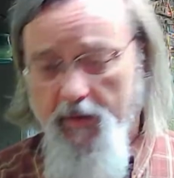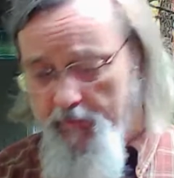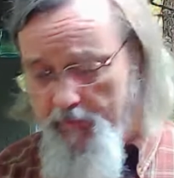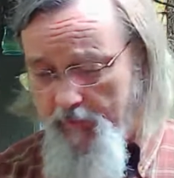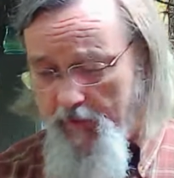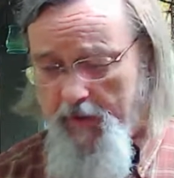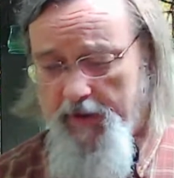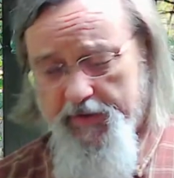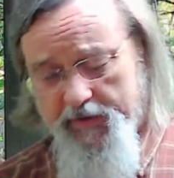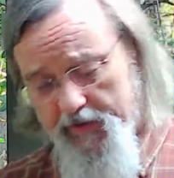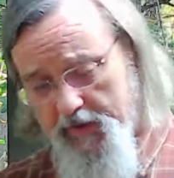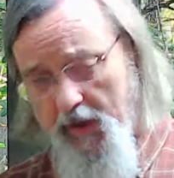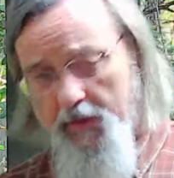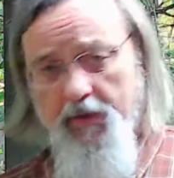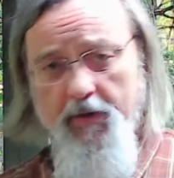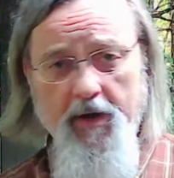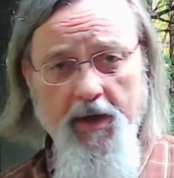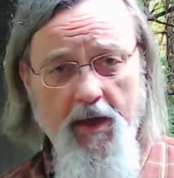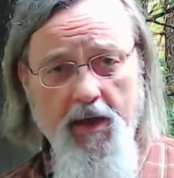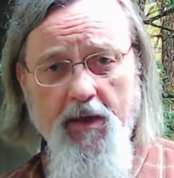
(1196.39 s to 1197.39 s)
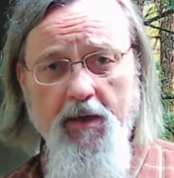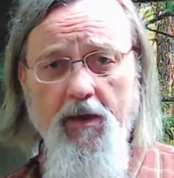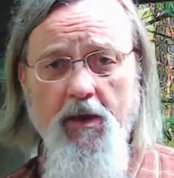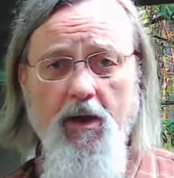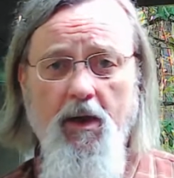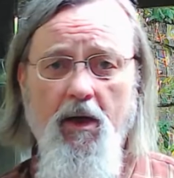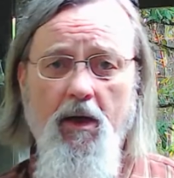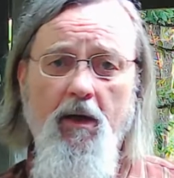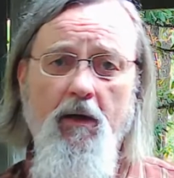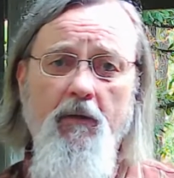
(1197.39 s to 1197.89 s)
very southern end
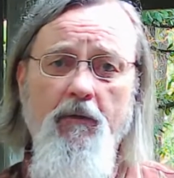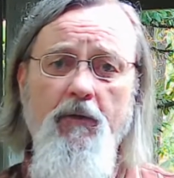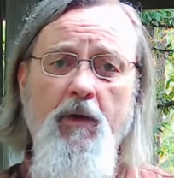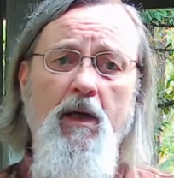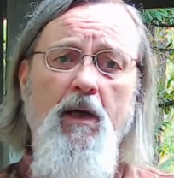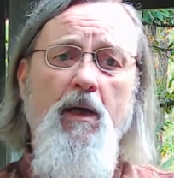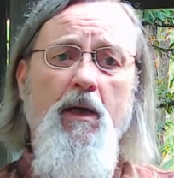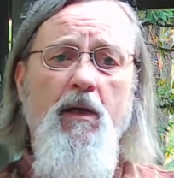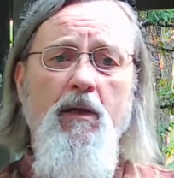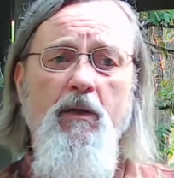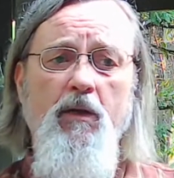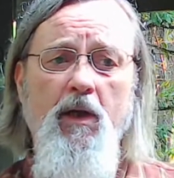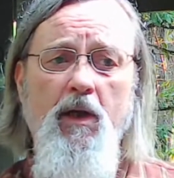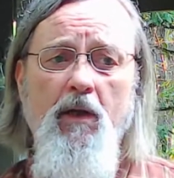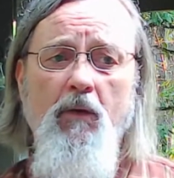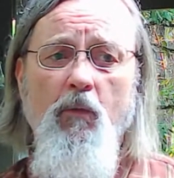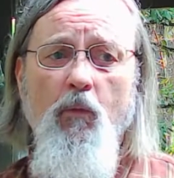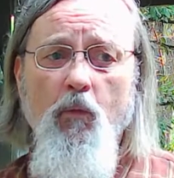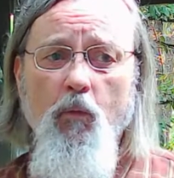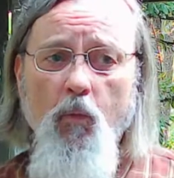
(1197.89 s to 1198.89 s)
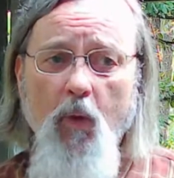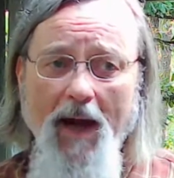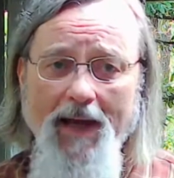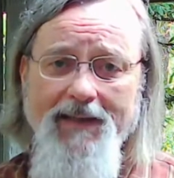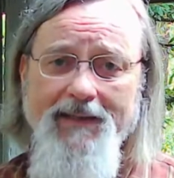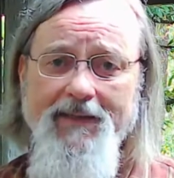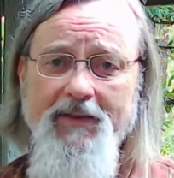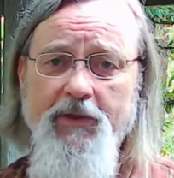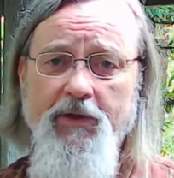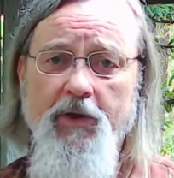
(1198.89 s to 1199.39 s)
of the
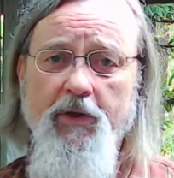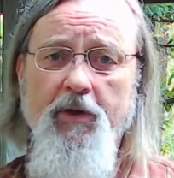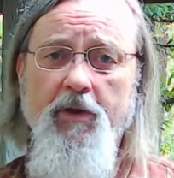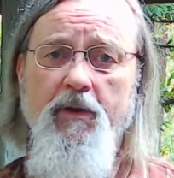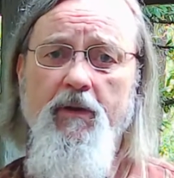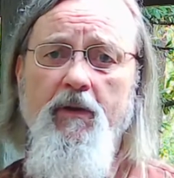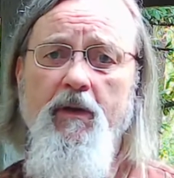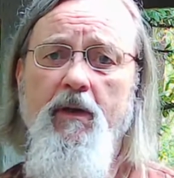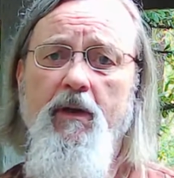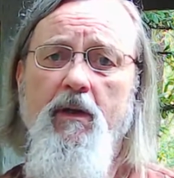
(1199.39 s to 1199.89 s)
western